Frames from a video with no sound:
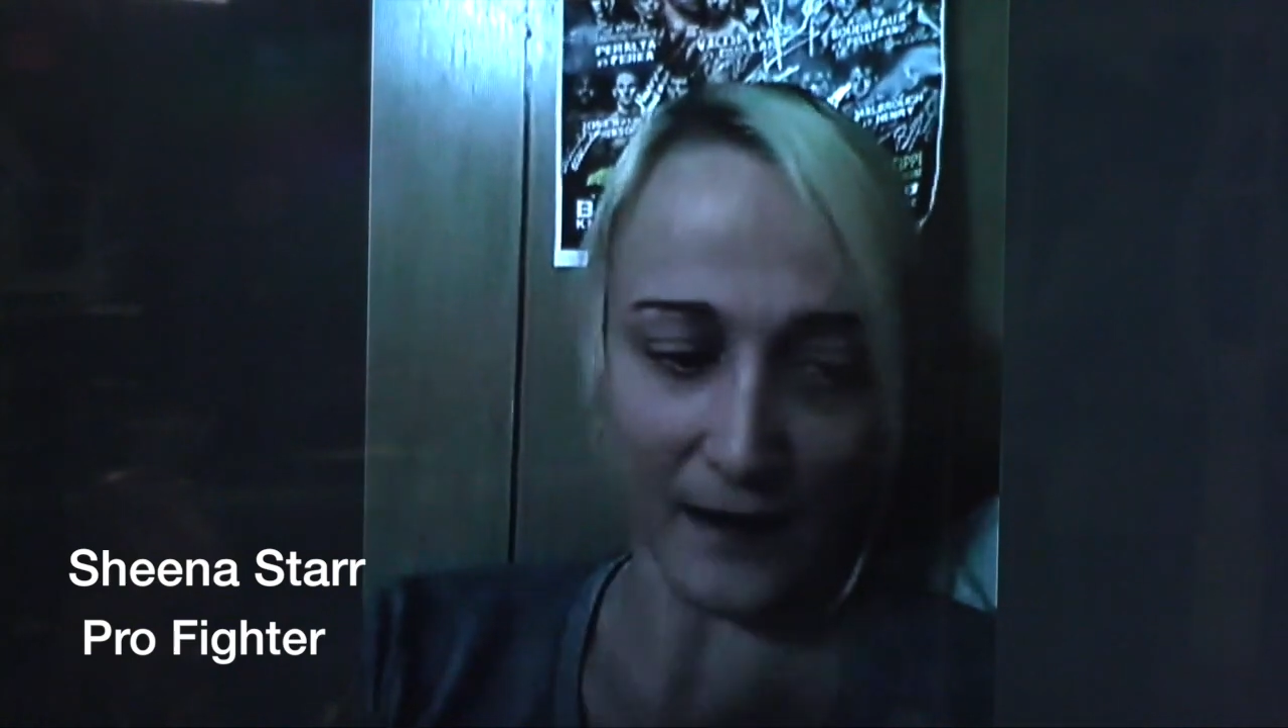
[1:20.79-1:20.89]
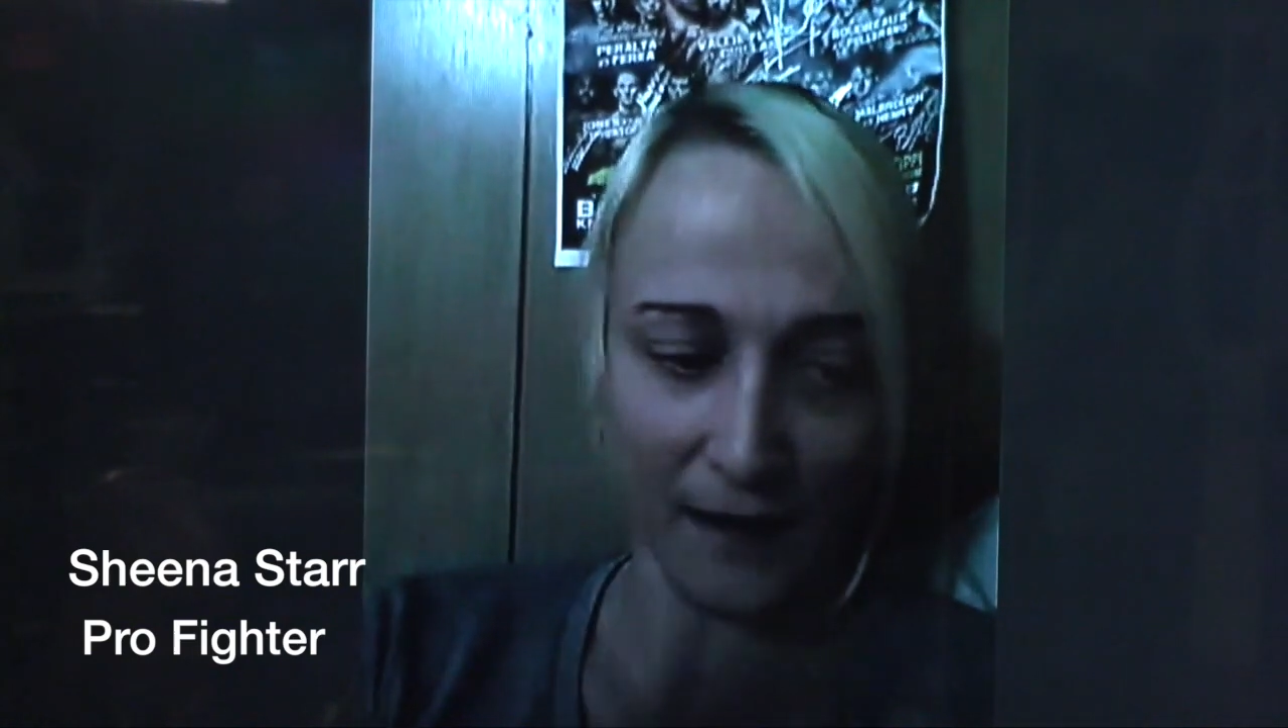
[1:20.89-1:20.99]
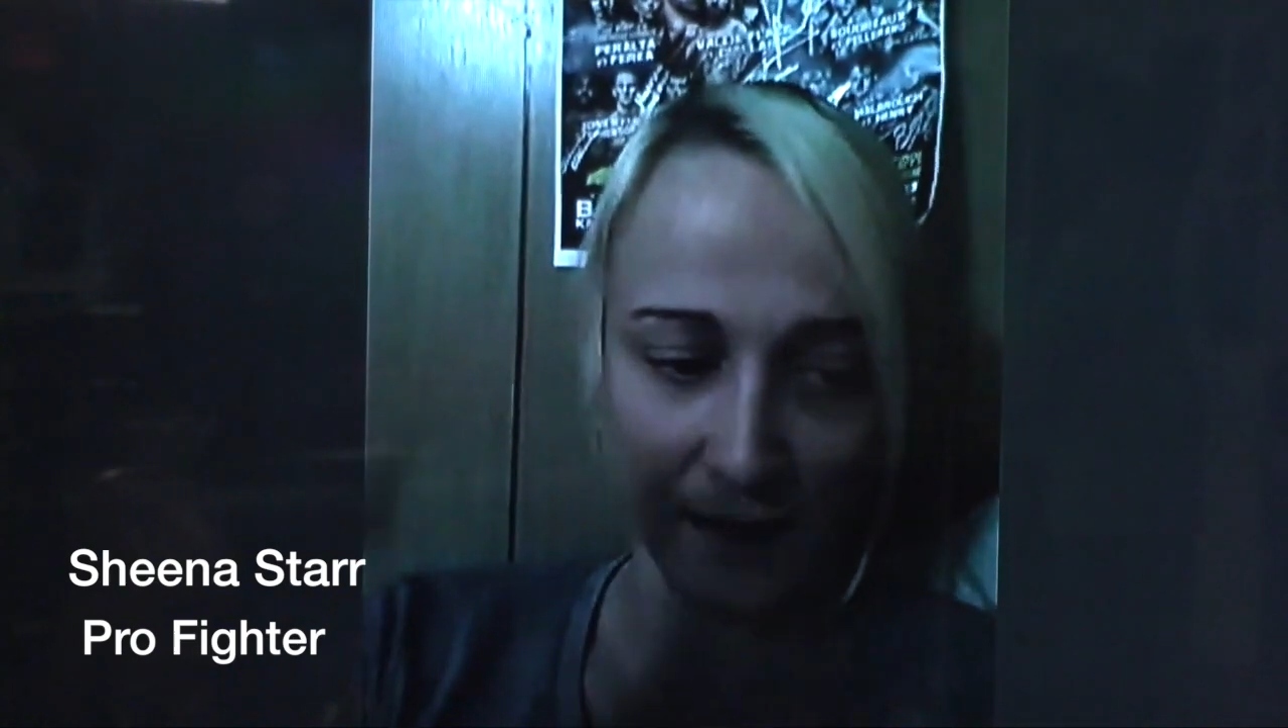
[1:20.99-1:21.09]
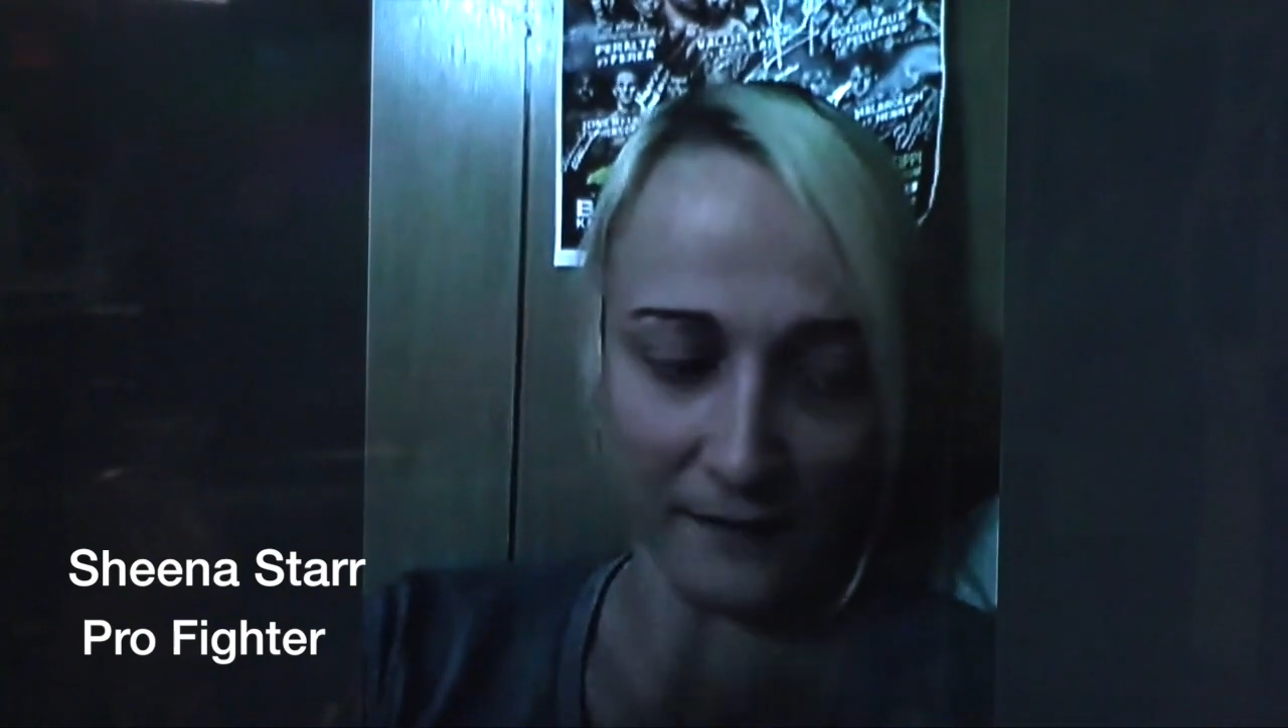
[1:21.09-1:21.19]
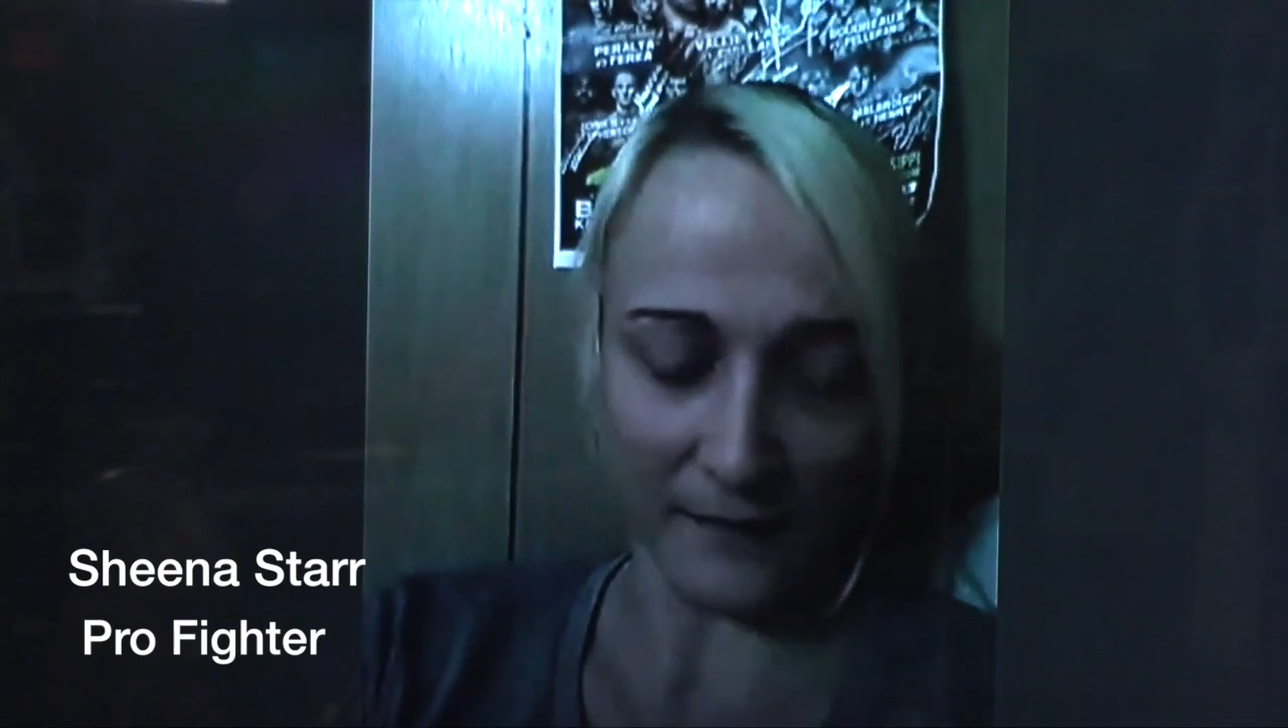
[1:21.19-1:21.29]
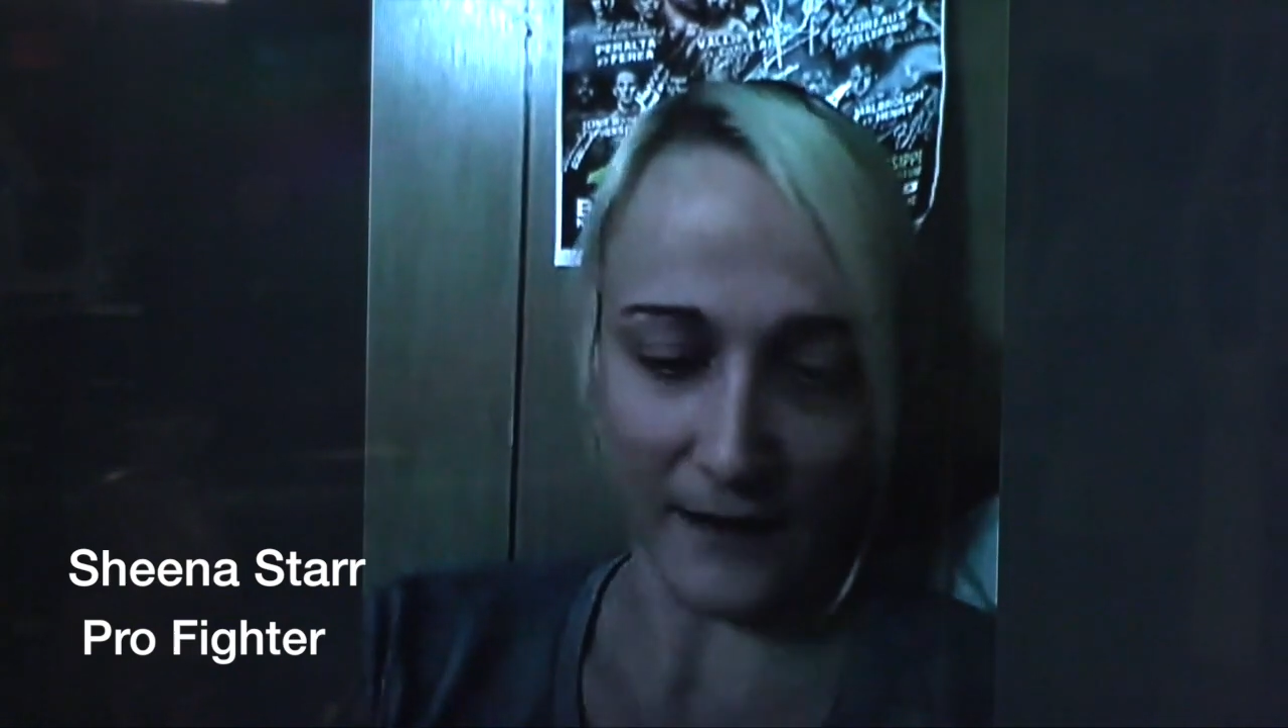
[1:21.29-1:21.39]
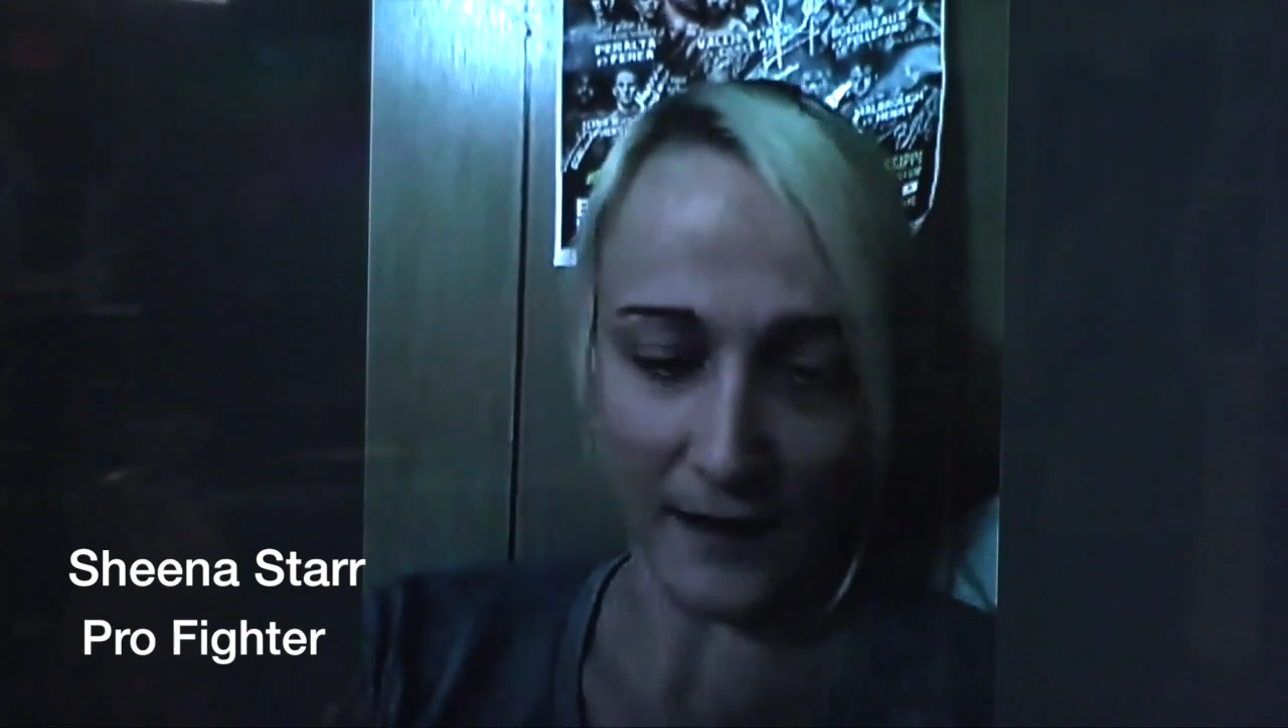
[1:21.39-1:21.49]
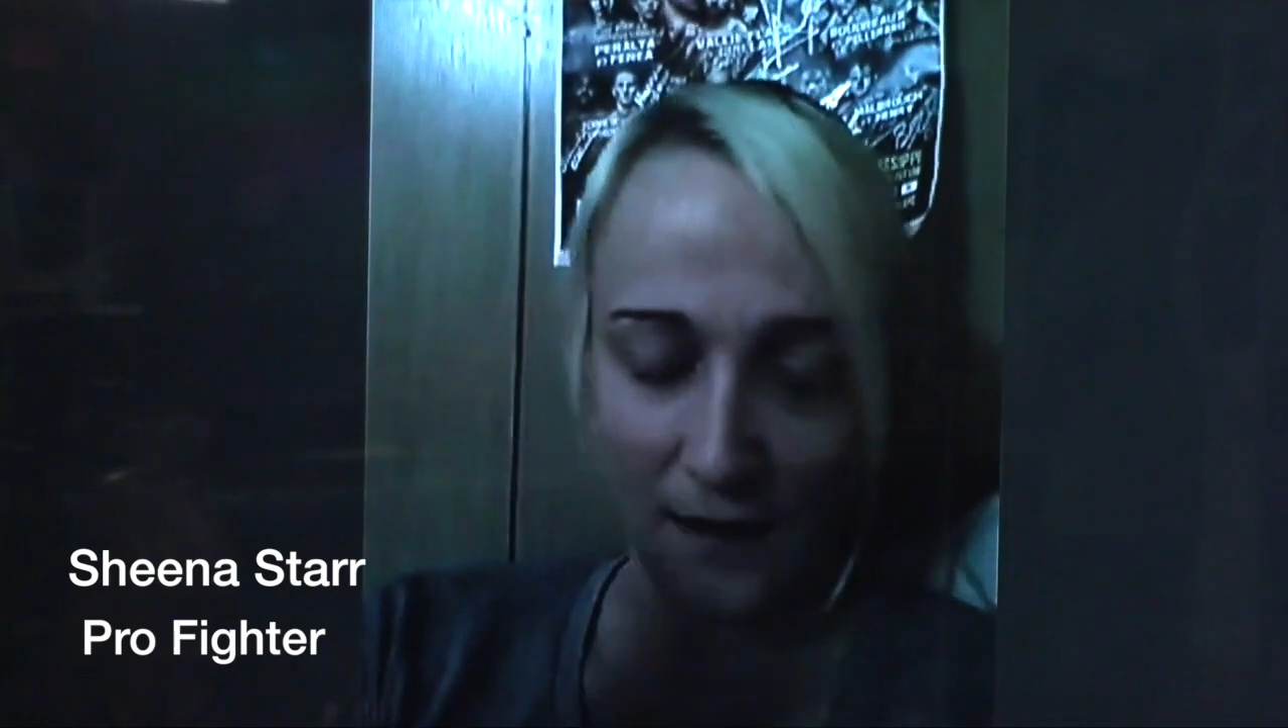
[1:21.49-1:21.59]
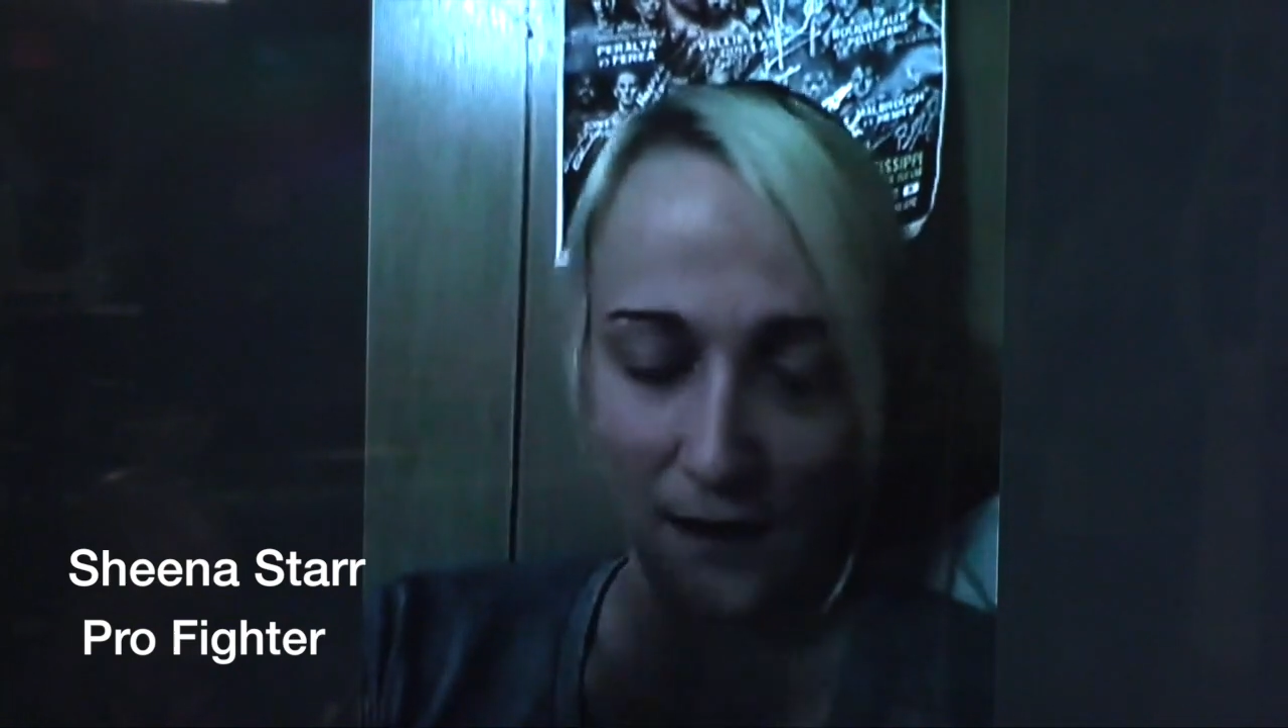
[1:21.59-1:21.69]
and they